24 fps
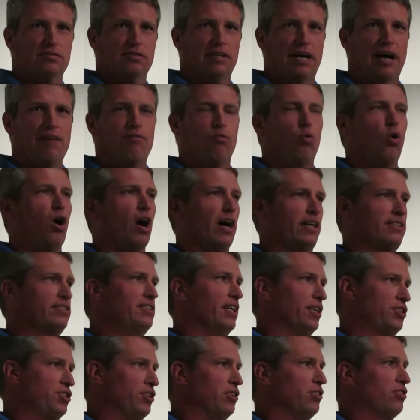I've walked
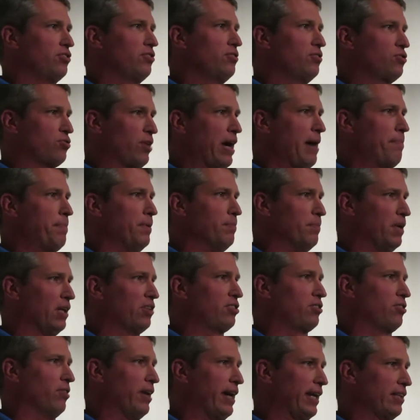ditches trapping
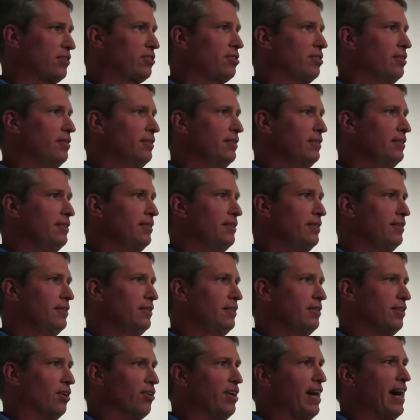muskrats.
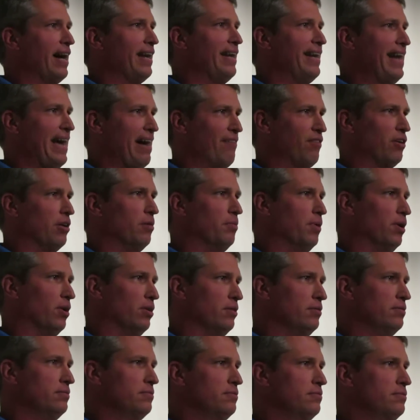They're not
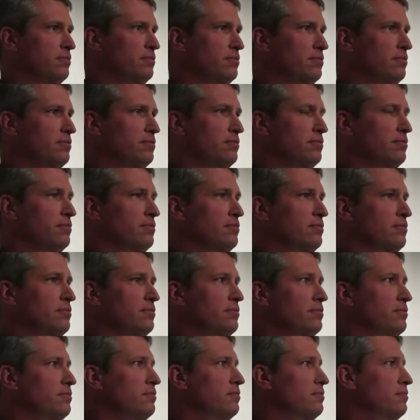navigable.
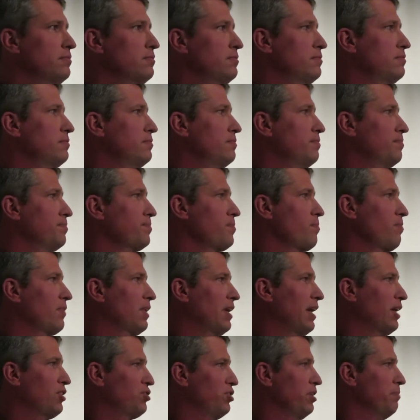
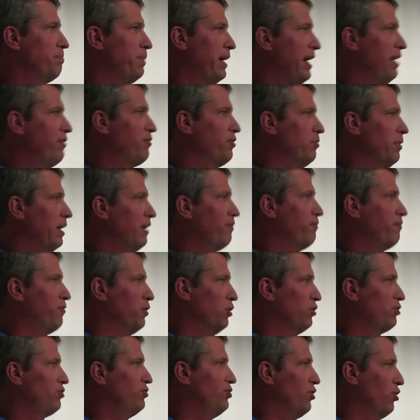I actually paid for my
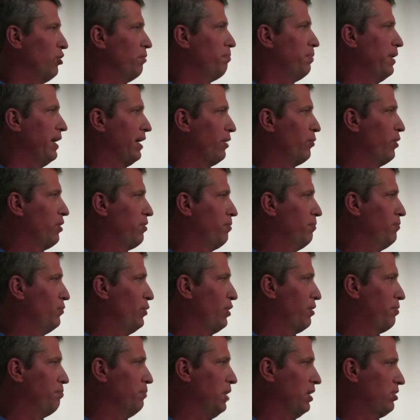first dirt bike
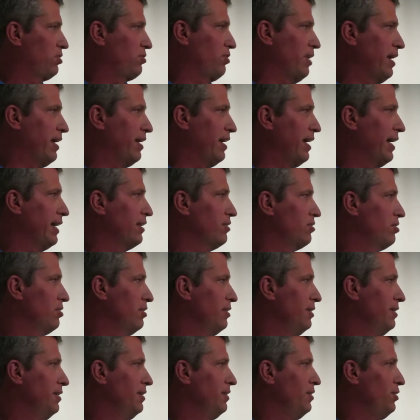with muskrat hides.
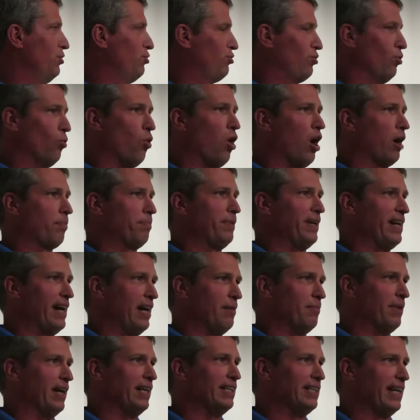I used to walk
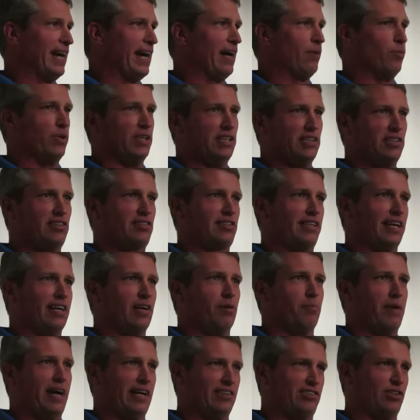behind my dad when he'd skin
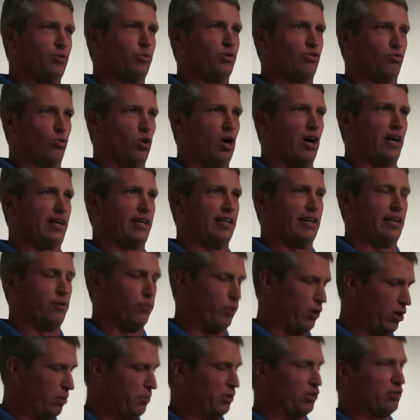them. As he was walking, I'd
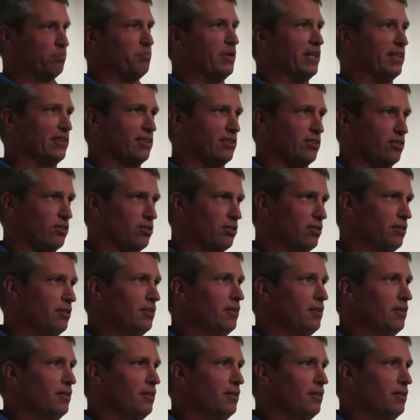wear him as mittens.